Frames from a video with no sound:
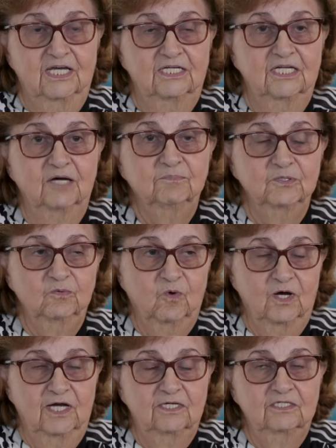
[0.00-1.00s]
number
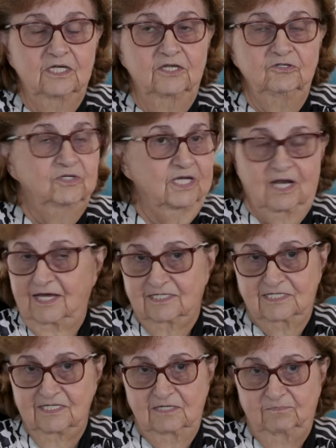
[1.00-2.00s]
one, you cannot
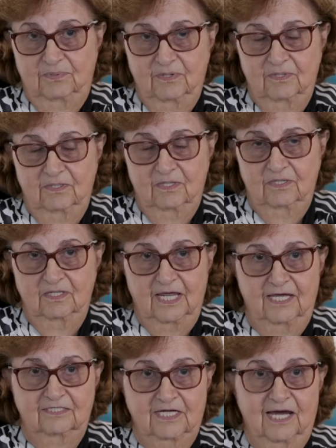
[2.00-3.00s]
sleep
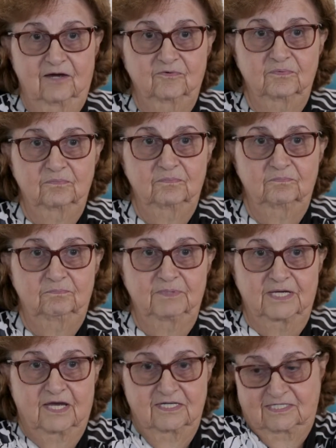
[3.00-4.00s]
laying down
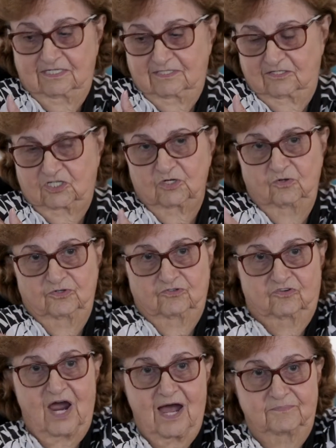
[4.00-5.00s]
because as the shoulder
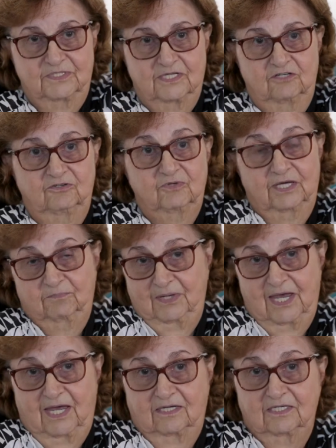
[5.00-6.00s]
drops, then you get
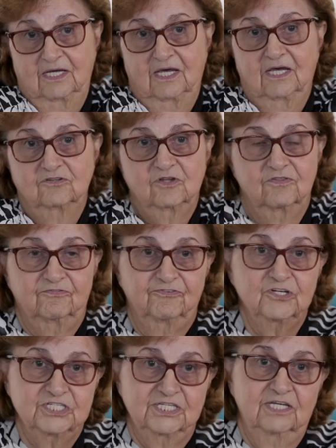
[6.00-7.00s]
pain. So the
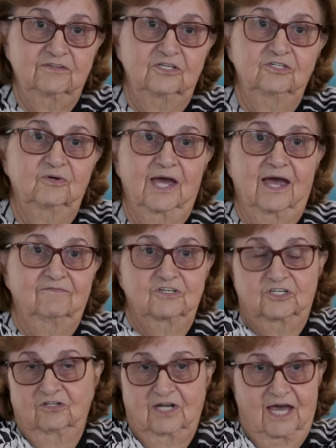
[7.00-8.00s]
first thing that you have
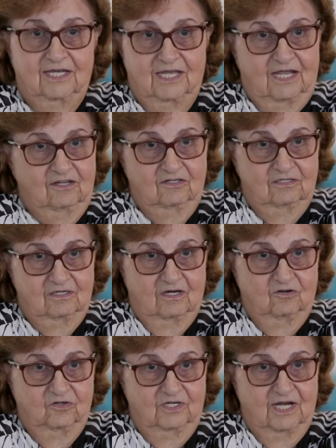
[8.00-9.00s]
is you're not getting a
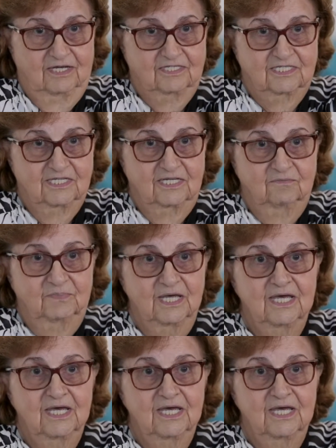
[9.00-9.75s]
good night's sleep.